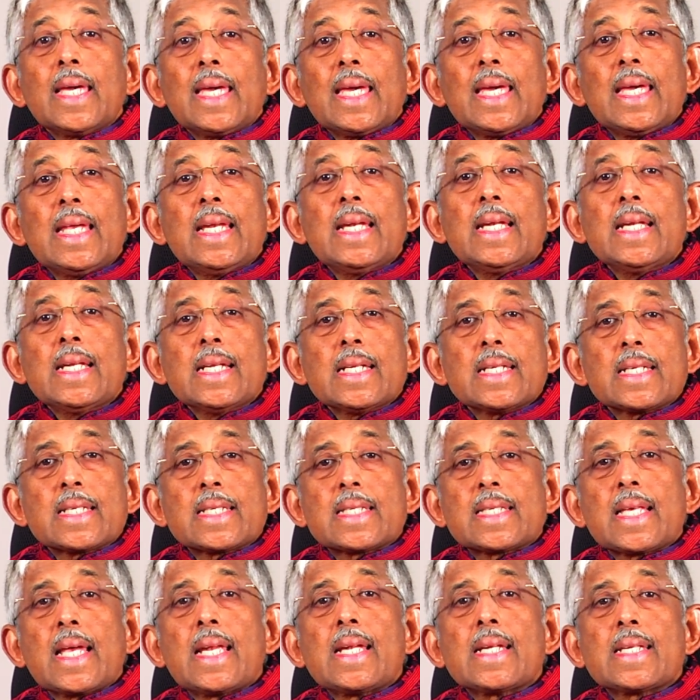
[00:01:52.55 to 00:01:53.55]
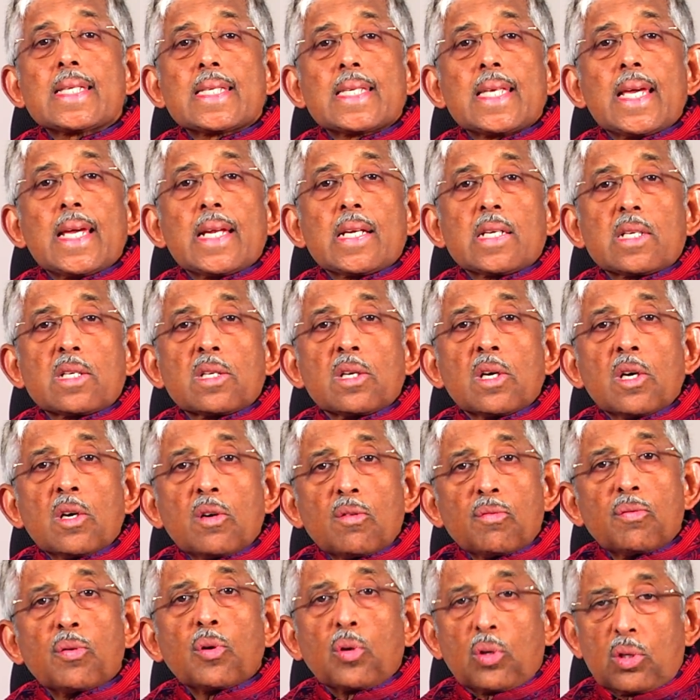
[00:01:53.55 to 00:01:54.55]
insensate
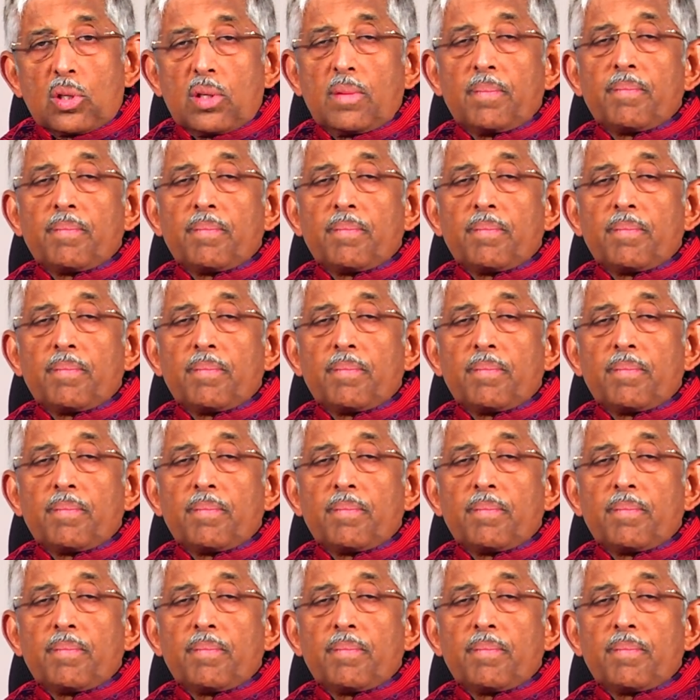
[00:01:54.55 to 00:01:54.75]
foot.